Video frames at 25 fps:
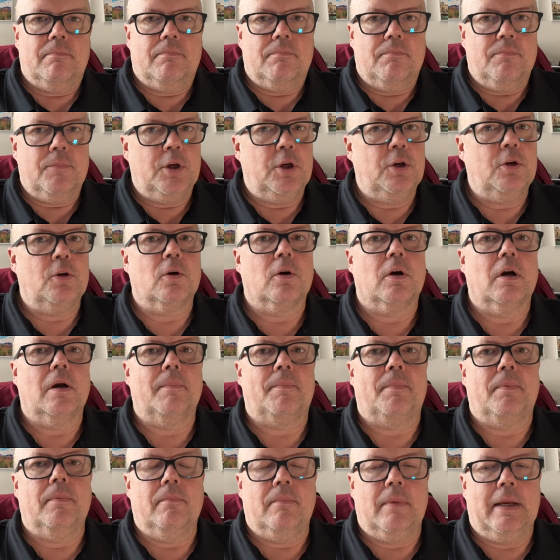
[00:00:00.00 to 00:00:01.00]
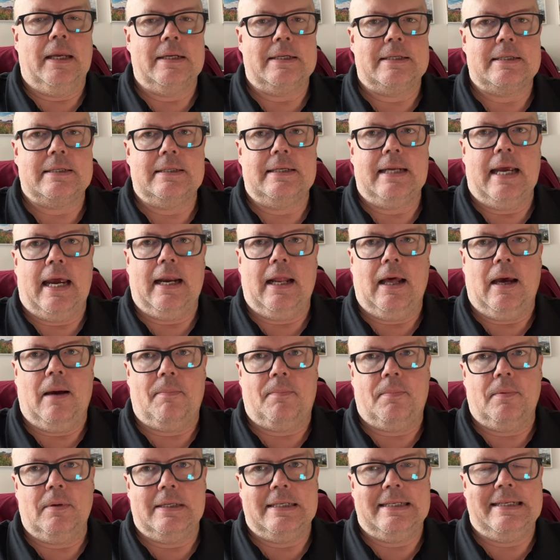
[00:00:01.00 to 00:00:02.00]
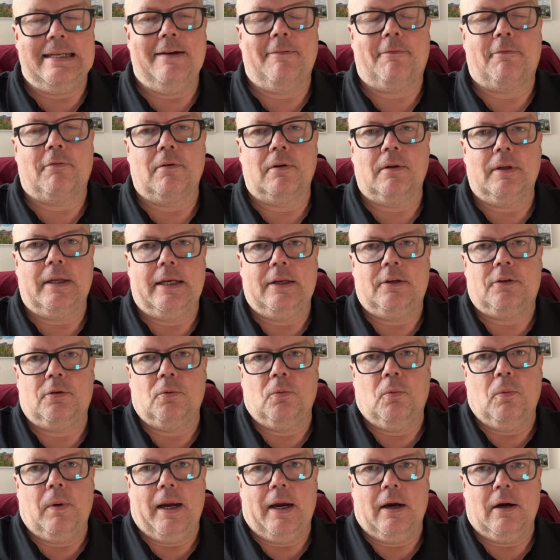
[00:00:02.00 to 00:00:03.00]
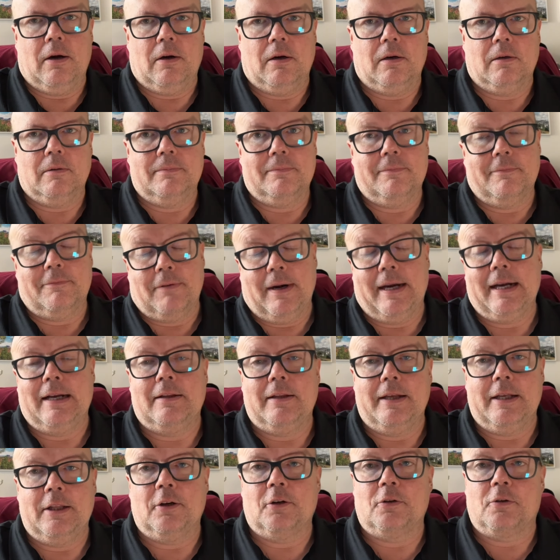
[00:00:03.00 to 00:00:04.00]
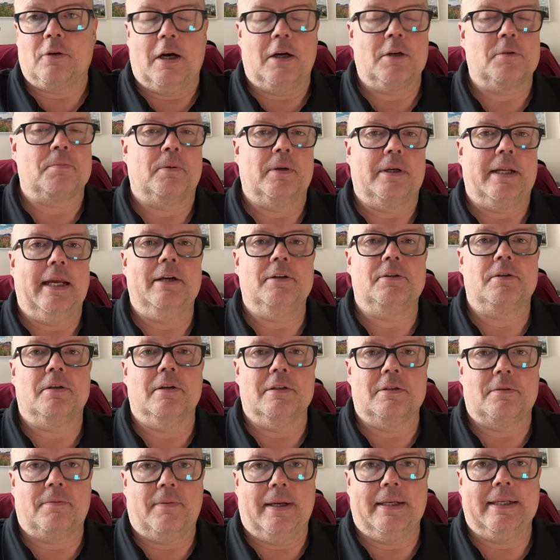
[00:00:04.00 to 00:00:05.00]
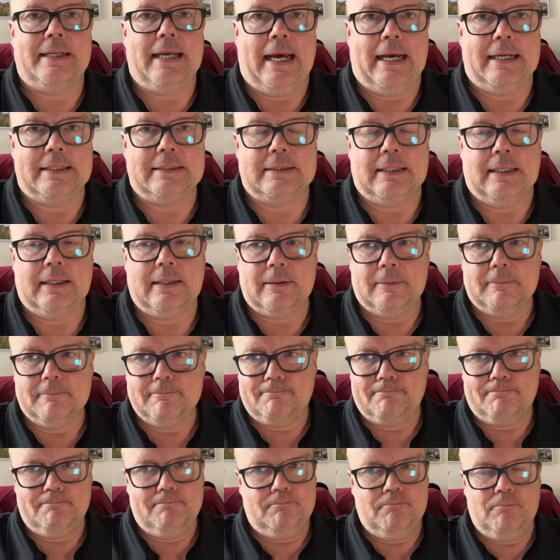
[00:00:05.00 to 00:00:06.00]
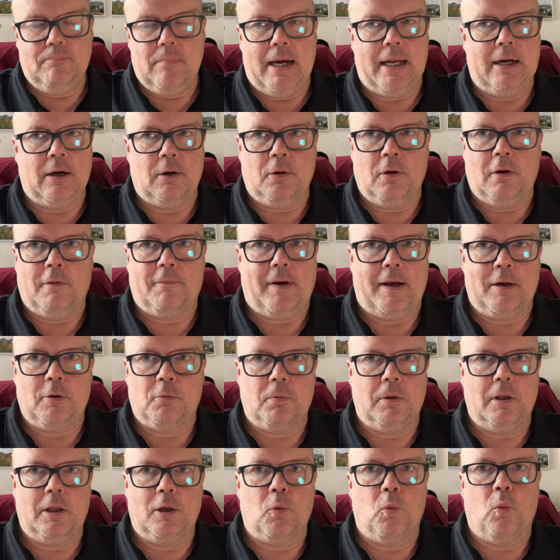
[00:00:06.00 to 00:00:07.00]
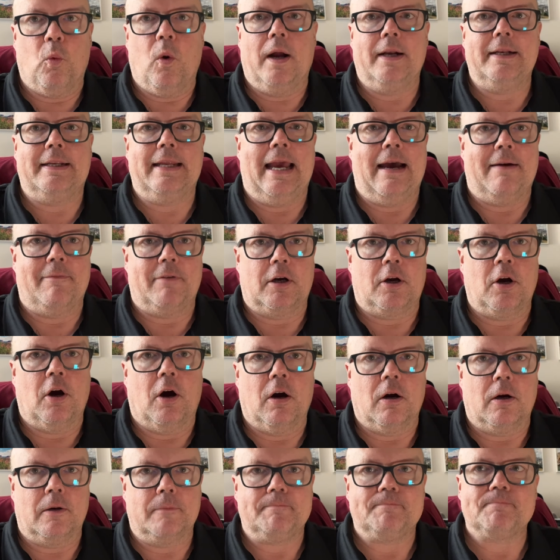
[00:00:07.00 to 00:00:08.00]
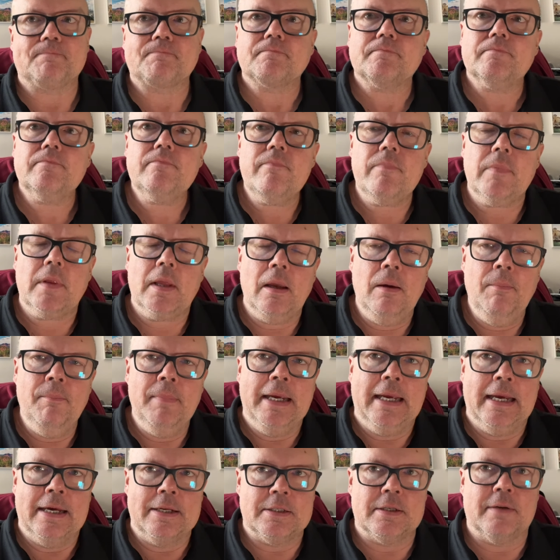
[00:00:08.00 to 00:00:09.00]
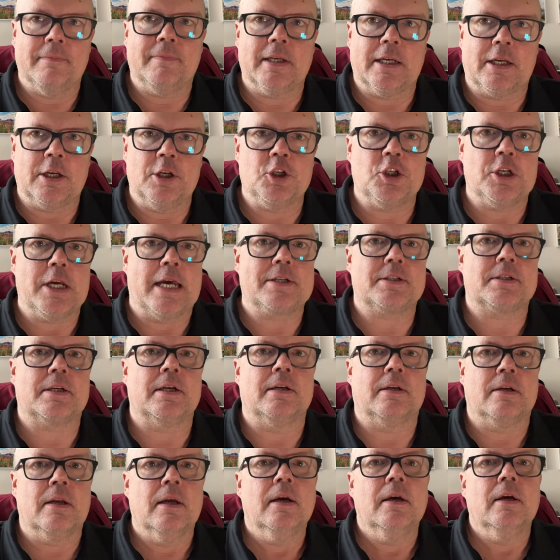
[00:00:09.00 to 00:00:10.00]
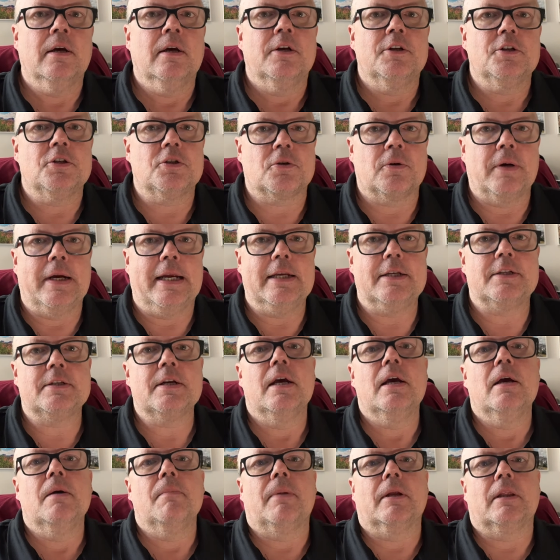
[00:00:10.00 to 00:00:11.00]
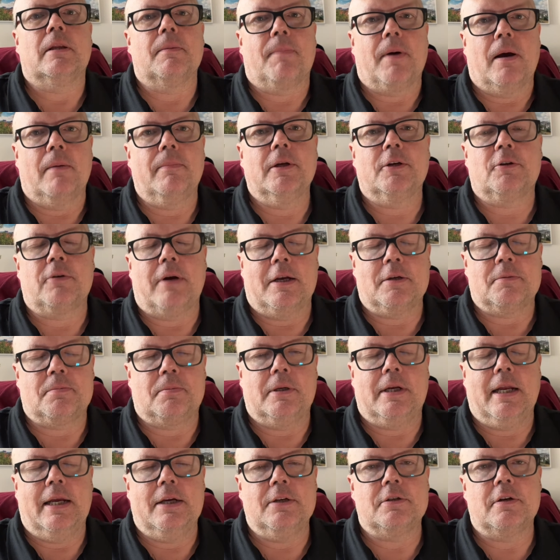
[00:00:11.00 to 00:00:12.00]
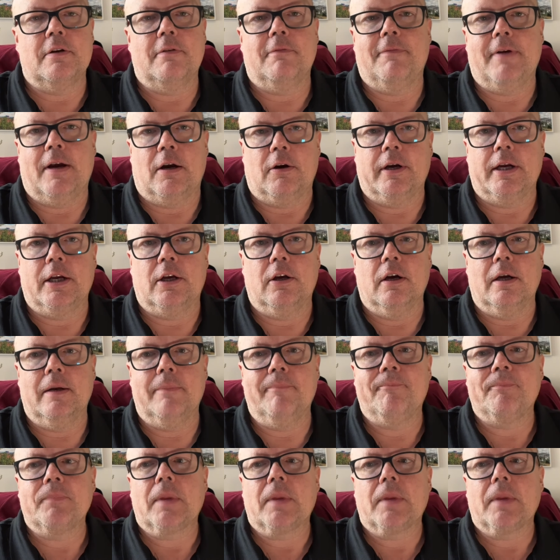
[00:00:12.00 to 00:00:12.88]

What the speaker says: Europe is set up differently to where, frankly, their transportation is fantastic. I don't know if I'd really want to have a car because of the congested streets, but the public transportation, very good.